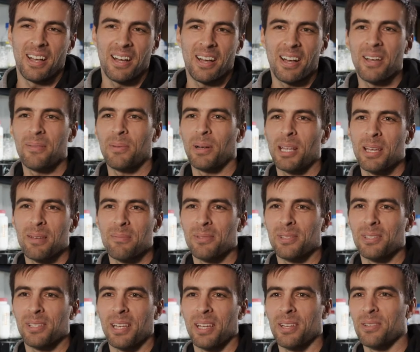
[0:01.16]
Hi, my
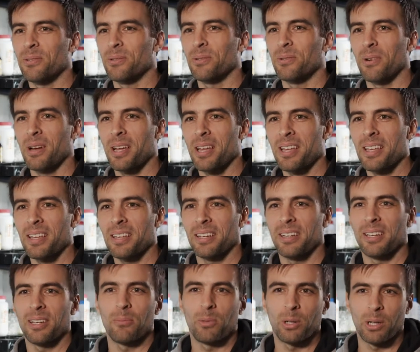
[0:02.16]
name's Andrew Gray.
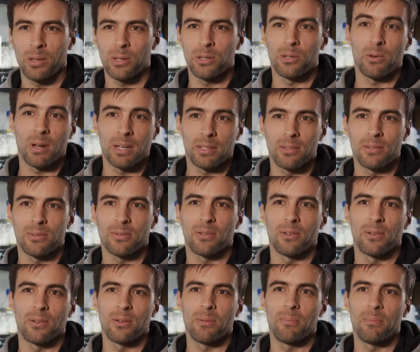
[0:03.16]
I'm one of the directors
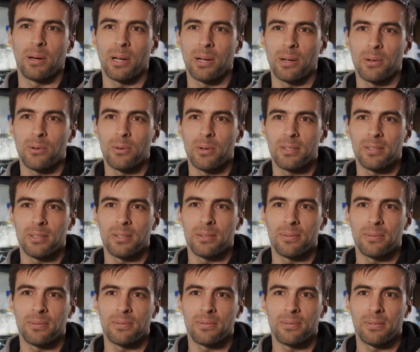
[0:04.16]
for
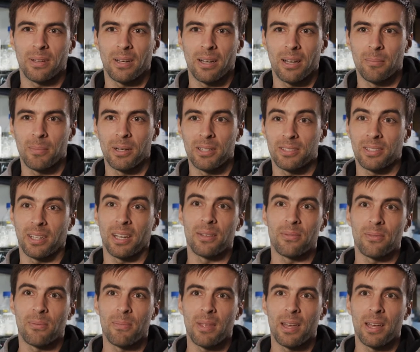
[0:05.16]
BioQuisitive. Aside
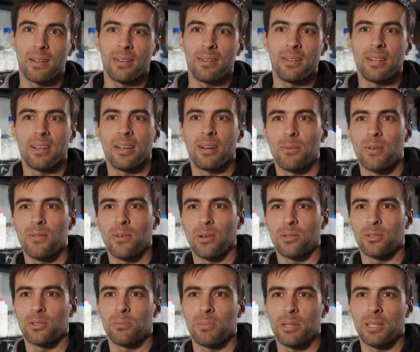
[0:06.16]
from that, we've
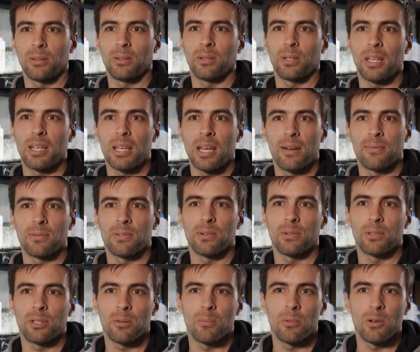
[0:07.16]
also been looking
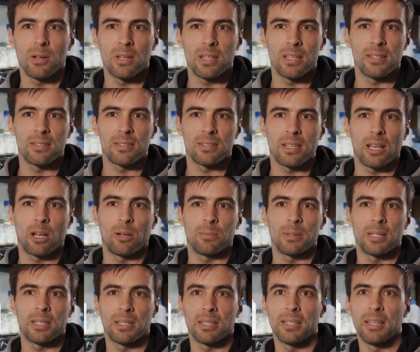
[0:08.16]
after communities,
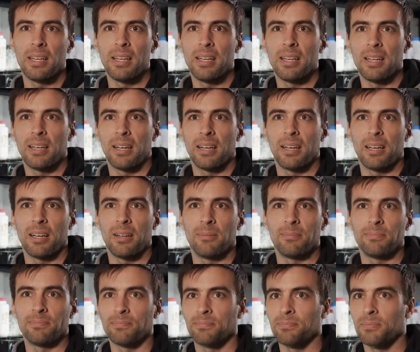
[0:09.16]
helping
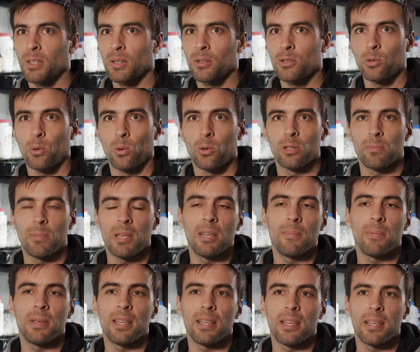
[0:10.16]
source
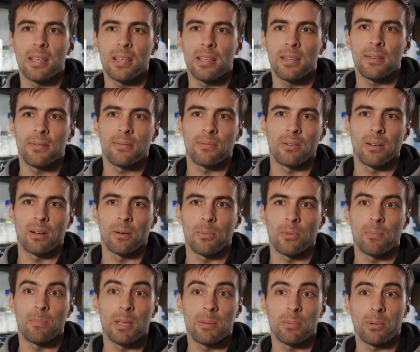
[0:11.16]
PPE from
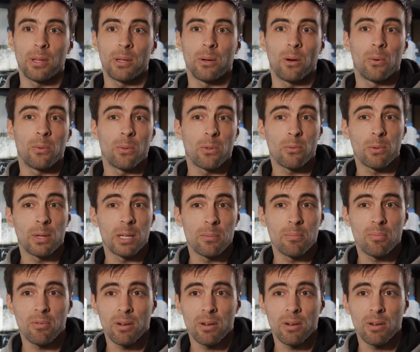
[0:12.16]
people that own 3D